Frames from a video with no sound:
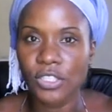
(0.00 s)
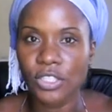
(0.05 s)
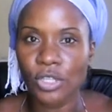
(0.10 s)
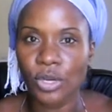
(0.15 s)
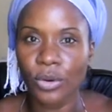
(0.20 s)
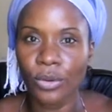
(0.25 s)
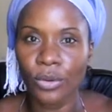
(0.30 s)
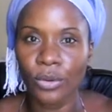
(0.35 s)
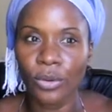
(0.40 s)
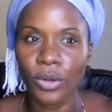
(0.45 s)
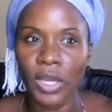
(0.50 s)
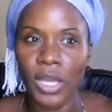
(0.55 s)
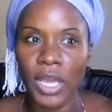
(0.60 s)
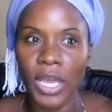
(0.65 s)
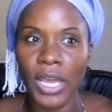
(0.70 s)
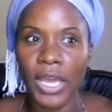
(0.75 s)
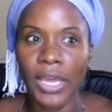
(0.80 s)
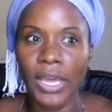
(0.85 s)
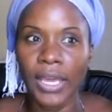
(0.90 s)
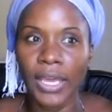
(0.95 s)
So
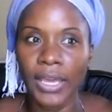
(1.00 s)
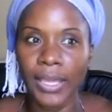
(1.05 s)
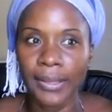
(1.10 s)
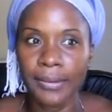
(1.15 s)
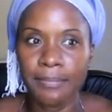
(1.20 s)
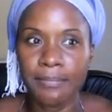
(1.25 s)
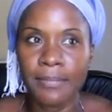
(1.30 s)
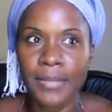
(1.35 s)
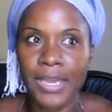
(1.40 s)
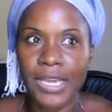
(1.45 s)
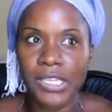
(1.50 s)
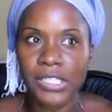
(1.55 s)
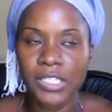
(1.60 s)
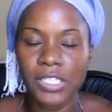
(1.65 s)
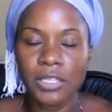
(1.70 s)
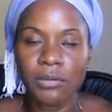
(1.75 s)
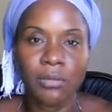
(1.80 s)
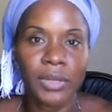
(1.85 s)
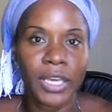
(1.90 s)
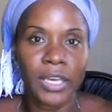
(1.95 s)
it may
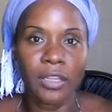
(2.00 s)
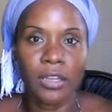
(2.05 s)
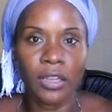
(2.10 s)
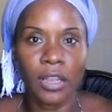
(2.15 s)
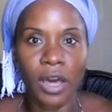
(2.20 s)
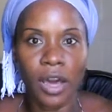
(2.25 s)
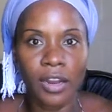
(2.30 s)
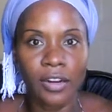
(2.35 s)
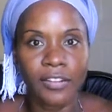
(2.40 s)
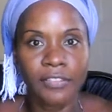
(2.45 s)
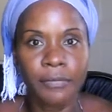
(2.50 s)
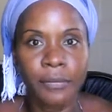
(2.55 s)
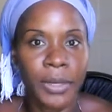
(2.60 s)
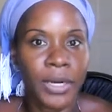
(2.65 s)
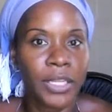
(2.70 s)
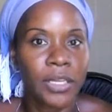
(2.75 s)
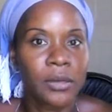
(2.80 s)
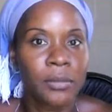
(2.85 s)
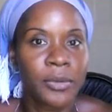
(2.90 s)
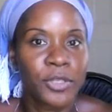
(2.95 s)
seem like a lot of
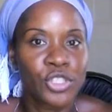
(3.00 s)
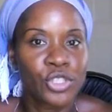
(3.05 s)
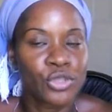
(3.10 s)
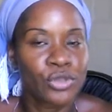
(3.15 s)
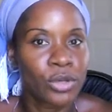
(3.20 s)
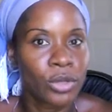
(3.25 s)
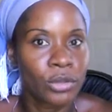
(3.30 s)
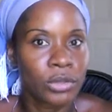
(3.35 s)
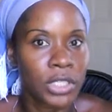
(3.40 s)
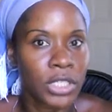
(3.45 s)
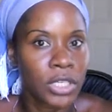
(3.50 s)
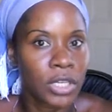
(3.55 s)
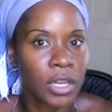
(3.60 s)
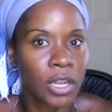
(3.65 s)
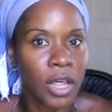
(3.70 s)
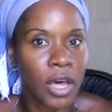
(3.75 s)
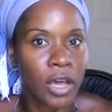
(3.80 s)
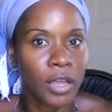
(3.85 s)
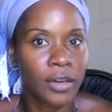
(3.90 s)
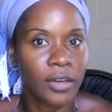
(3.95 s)
money, but you don't need a
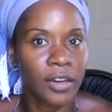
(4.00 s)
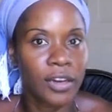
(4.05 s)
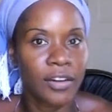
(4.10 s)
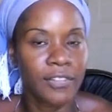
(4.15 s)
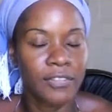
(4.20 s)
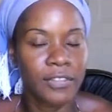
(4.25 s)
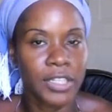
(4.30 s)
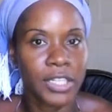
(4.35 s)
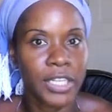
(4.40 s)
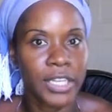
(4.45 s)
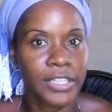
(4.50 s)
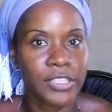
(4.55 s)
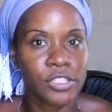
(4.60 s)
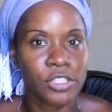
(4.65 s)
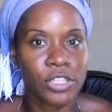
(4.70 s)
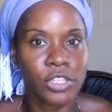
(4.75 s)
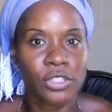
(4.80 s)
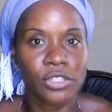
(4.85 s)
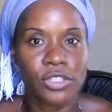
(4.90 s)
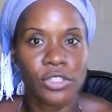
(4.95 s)
lot of the
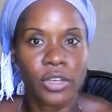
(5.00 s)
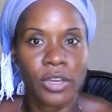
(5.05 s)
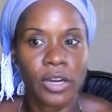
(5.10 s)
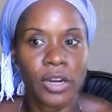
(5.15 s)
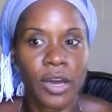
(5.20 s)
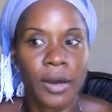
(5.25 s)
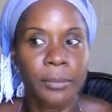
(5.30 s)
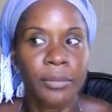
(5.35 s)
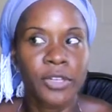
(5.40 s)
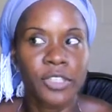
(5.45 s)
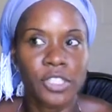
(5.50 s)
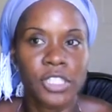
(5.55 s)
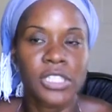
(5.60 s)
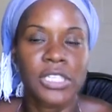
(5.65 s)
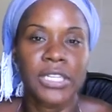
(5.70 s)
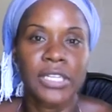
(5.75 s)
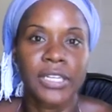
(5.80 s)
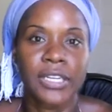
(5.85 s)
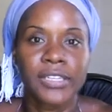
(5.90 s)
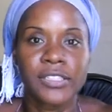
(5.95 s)
cleanser, so you're not
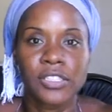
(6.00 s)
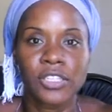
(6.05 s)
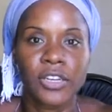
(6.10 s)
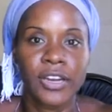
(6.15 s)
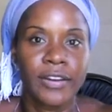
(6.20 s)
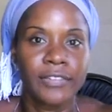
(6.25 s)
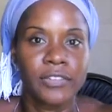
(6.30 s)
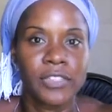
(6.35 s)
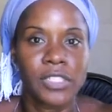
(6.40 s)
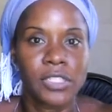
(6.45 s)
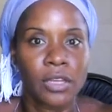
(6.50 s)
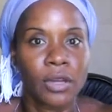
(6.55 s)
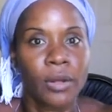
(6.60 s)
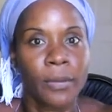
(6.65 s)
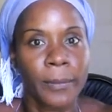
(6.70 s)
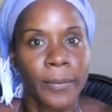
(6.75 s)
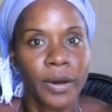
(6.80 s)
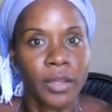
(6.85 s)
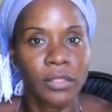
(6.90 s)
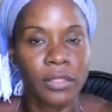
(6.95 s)
purchasing cleanser every
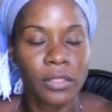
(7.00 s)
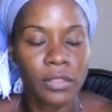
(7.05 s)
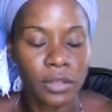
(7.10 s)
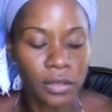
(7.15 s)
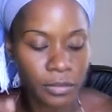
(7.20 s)
single month.